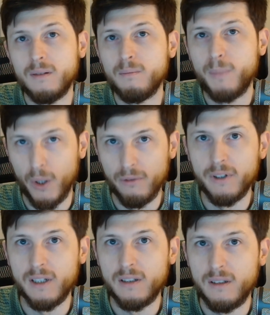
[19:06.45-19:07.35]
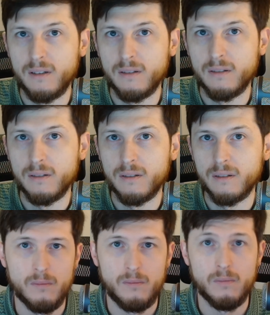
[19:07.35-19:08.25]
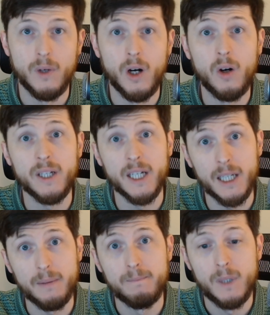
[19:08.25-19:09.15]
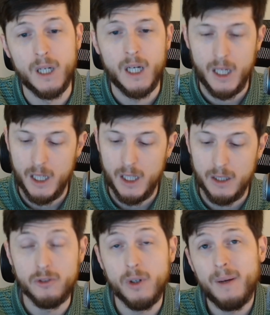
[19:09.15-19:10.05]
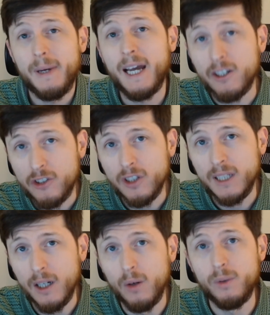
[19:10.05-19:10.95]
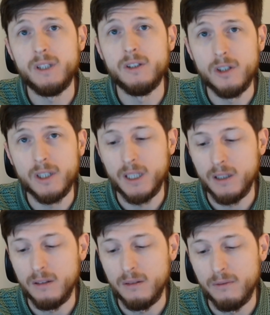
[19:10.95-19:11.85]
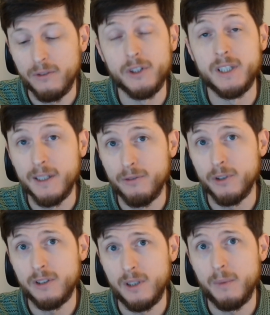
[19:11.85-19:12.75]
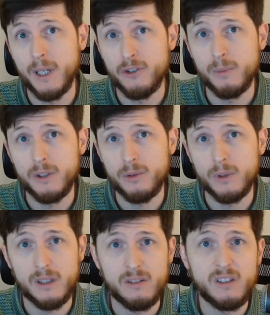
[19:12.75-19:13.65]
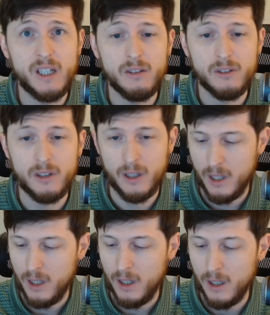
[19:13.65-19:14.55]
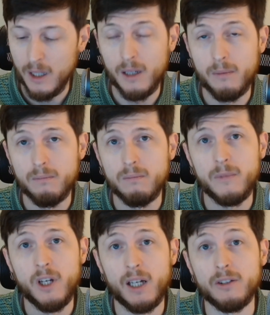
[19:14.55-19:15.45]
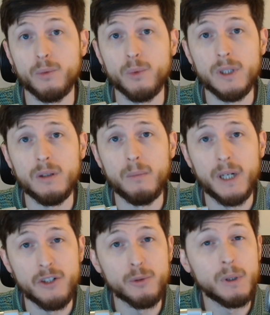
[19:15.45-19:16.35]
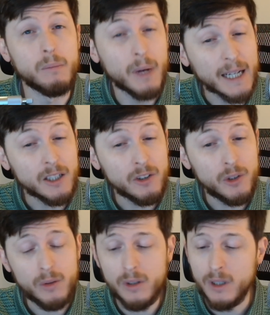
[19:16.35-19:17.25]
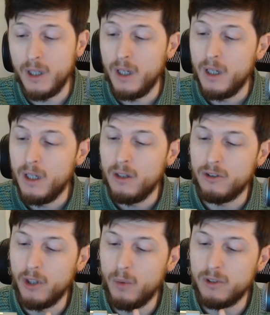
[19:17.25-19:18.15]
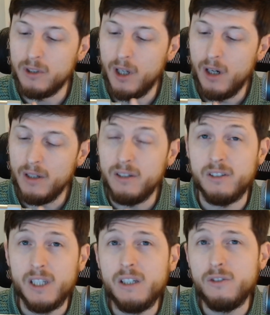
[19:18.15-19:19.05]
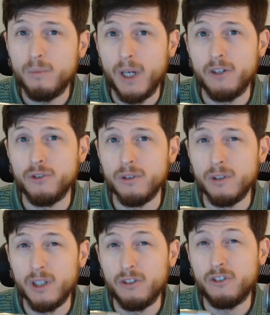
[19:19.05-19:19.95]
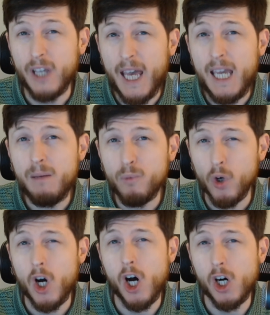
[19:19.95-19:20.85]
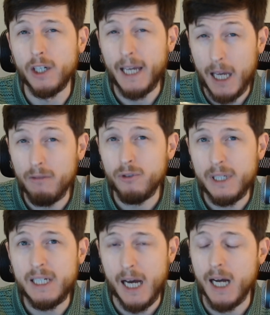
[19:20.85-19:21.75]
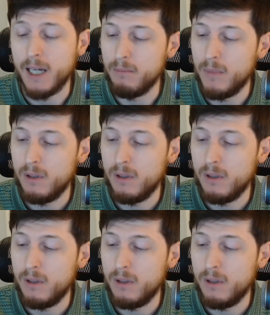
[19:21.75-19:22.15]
Perfect. Okay, so I'm actually only looking for the difference in measurements with this test, not the real measurement magnitude. So as long as these measure the same wrong every time,